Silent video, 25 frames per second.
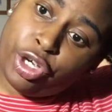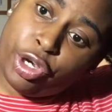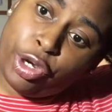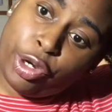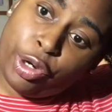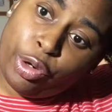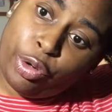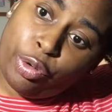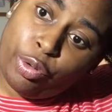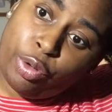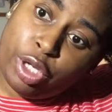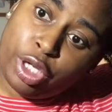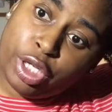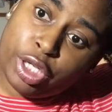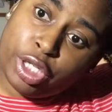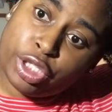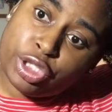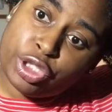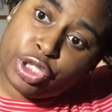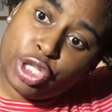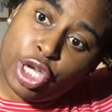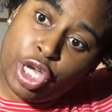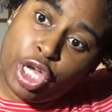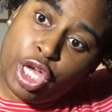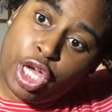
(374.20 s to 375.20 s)
girl
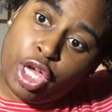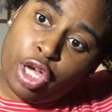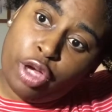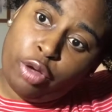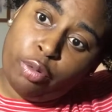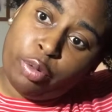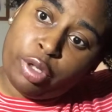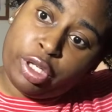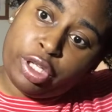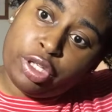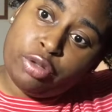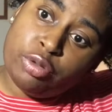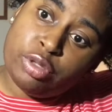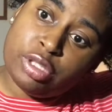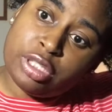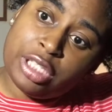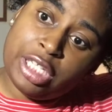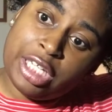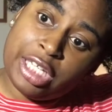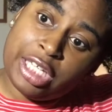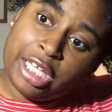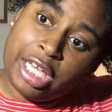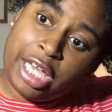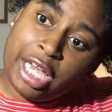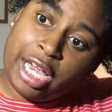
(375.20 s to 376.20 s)
because when you
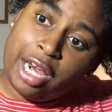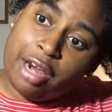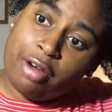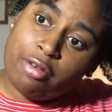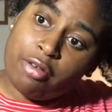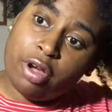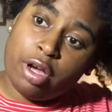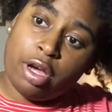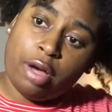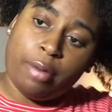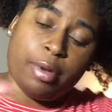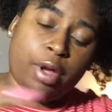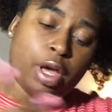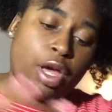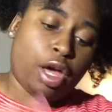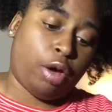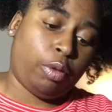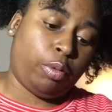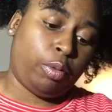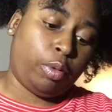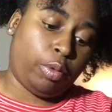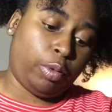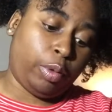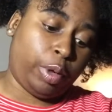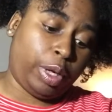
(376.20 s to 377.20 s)
slick your hair up,
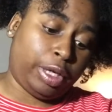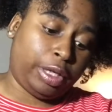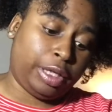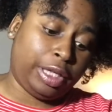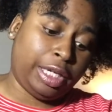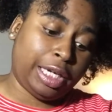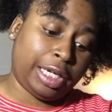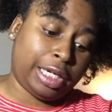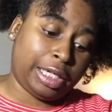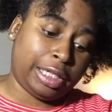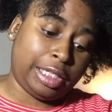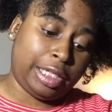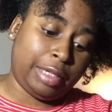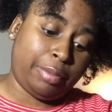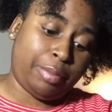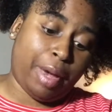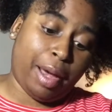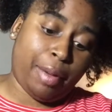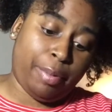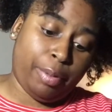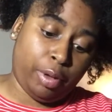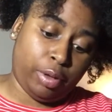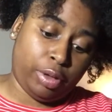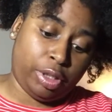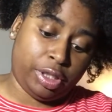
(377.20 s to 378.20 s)
well, luckily
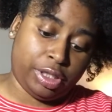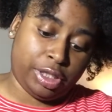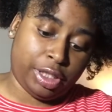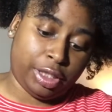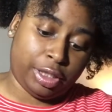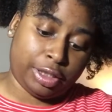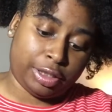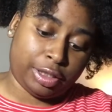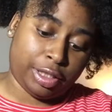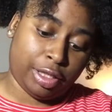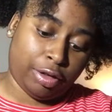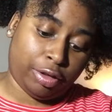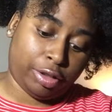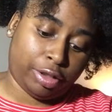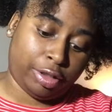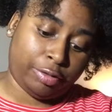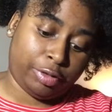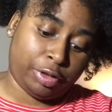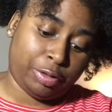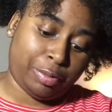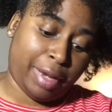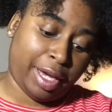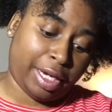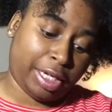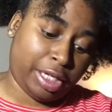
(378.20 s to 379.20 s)
my ponytail is long enough
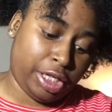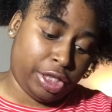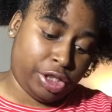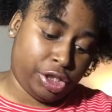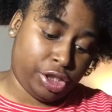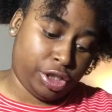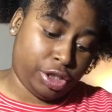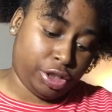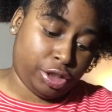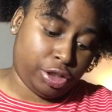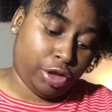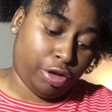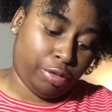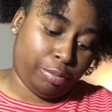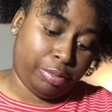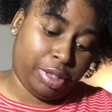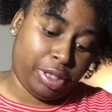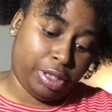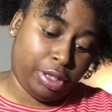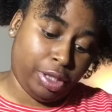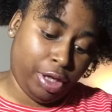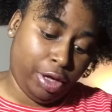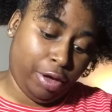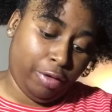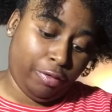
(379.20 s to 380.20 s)
to my kitchen is going to be
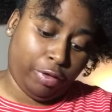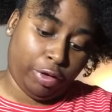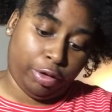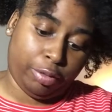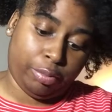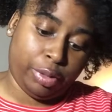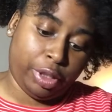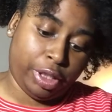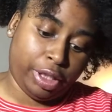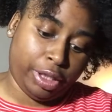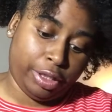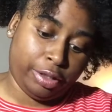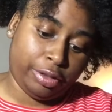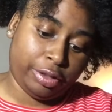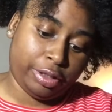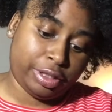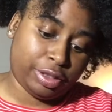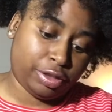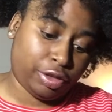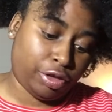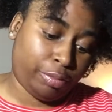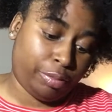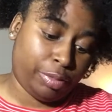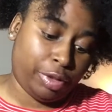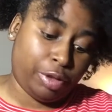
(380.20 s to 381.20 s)
covered, but
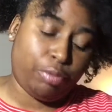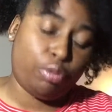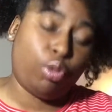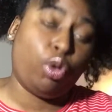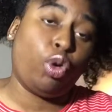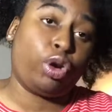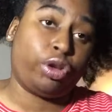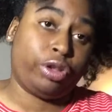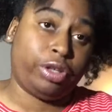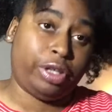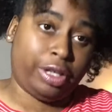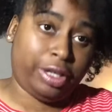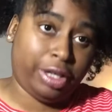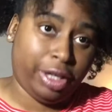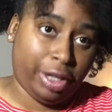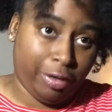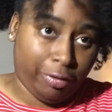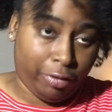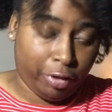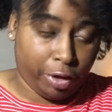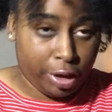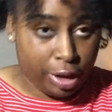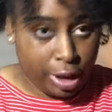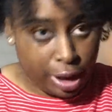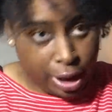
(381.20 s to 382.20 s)
it's going to be more than
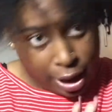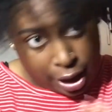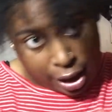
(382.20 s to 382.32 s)
covered.